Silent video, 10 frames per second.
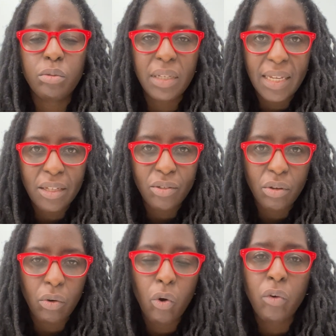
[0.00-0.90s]

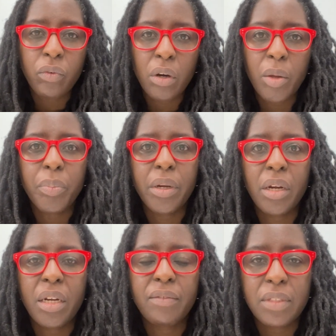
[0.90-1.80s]
laser over a
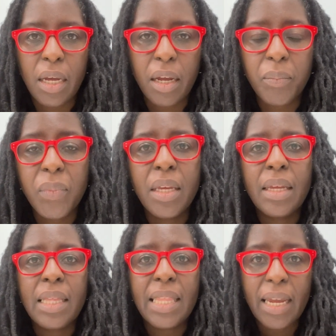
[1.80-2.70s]
period of time,
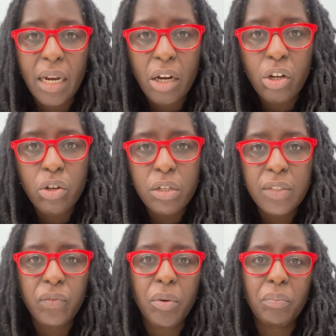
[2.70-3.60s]
the hair
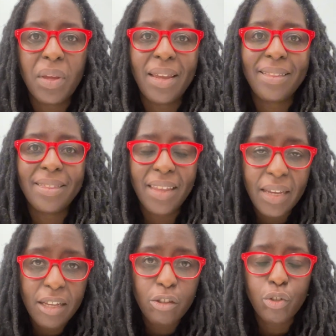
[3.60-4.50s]
goes from being
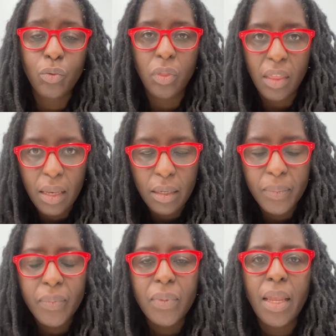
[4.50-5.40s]
thick to thin.
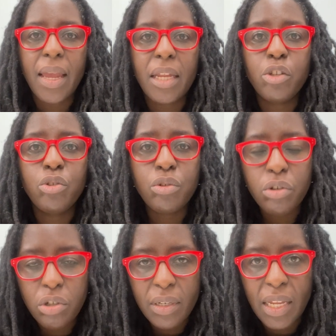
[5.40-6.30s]
And
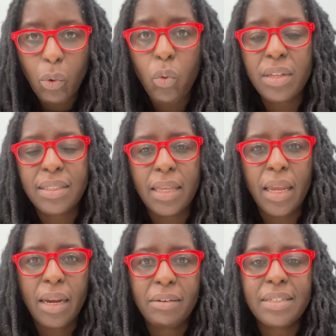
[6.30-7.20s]
usually once the
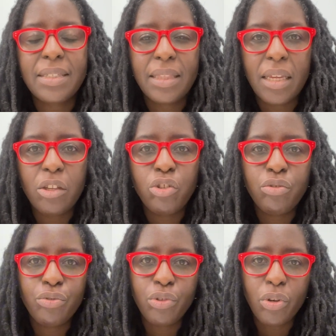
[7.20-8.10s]
hair is thin,
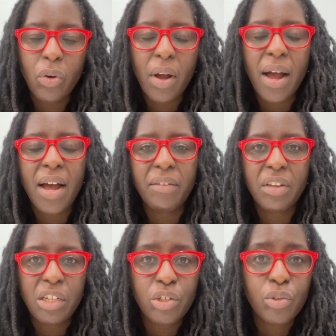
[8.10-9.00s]
you don't have
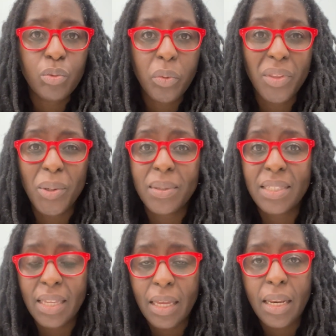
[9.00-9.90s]
issues with your
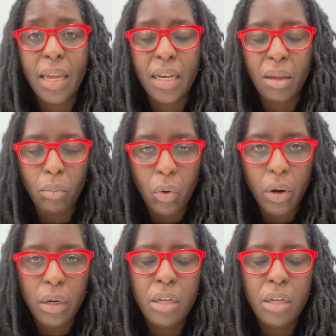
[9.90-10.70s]
skin anymore.